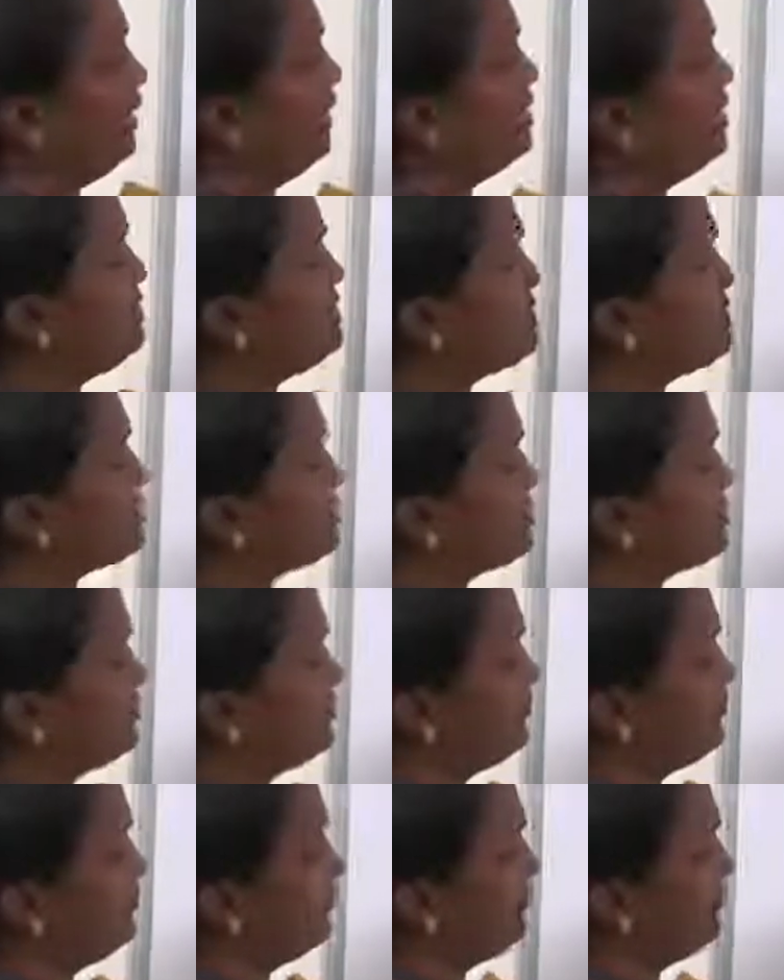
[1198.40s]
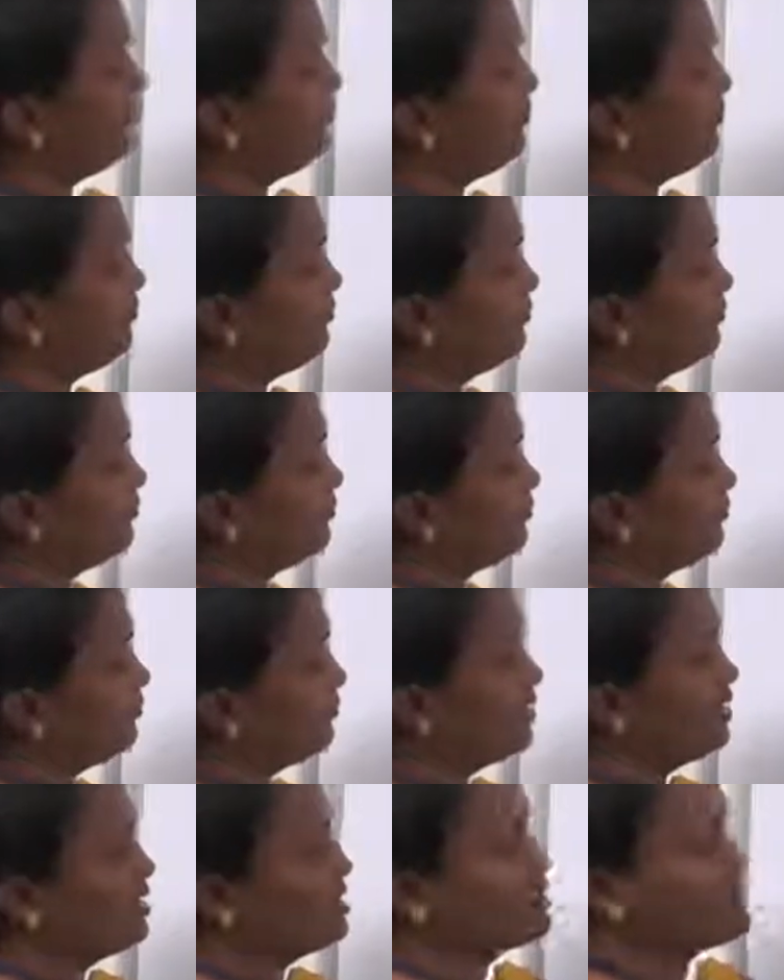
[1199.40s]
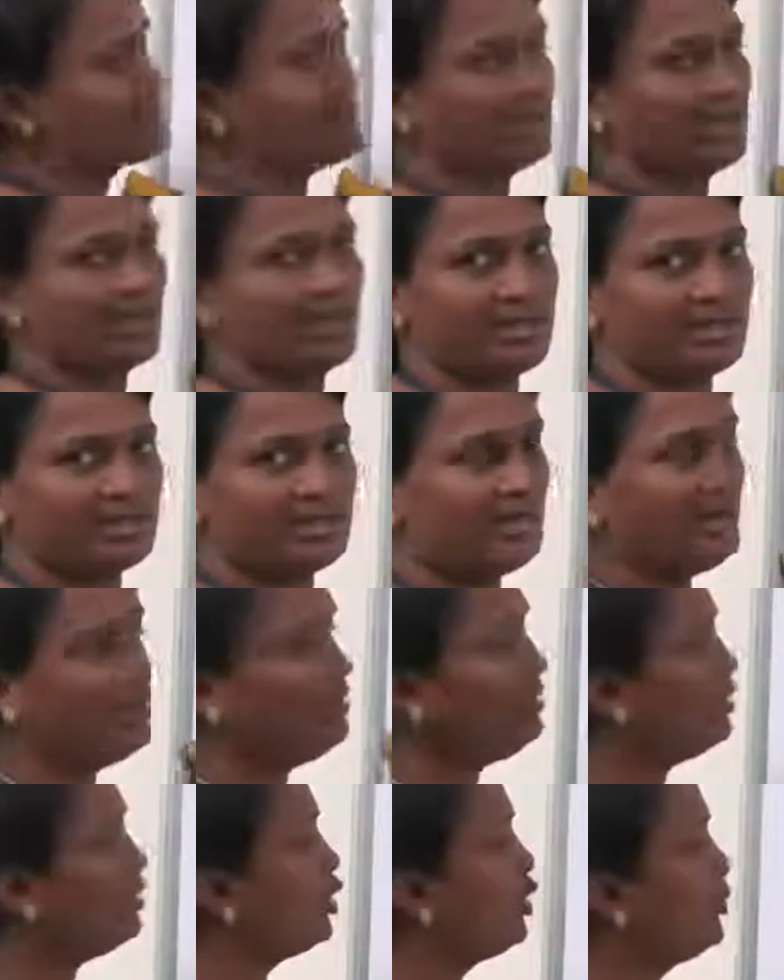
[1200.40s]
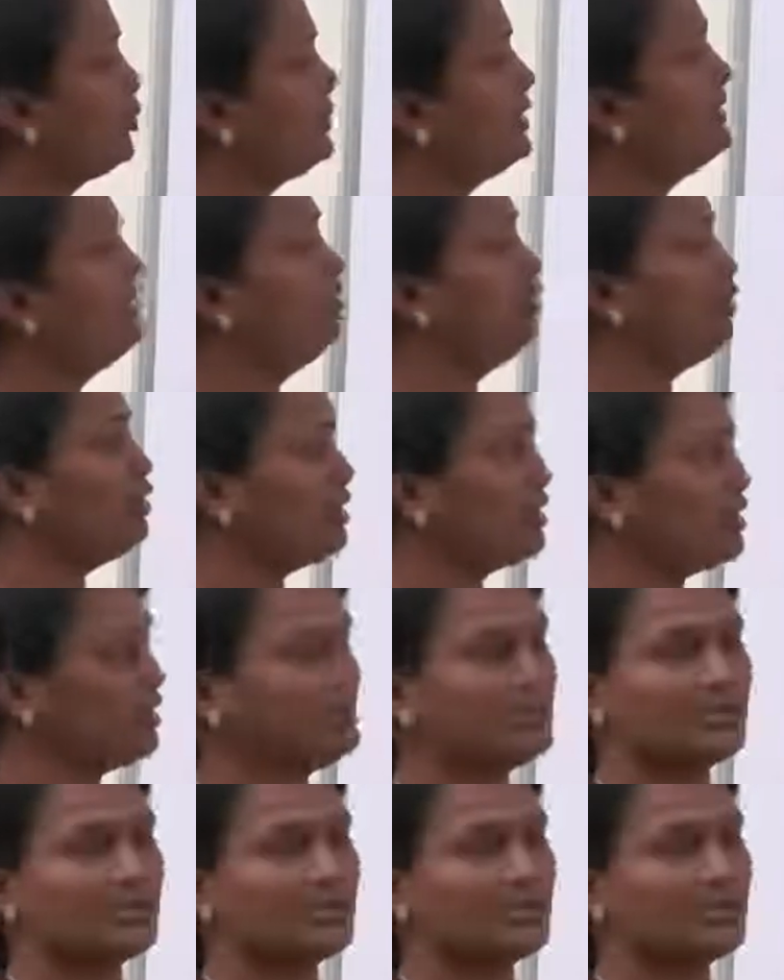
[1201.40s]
Else, it is the case that top did not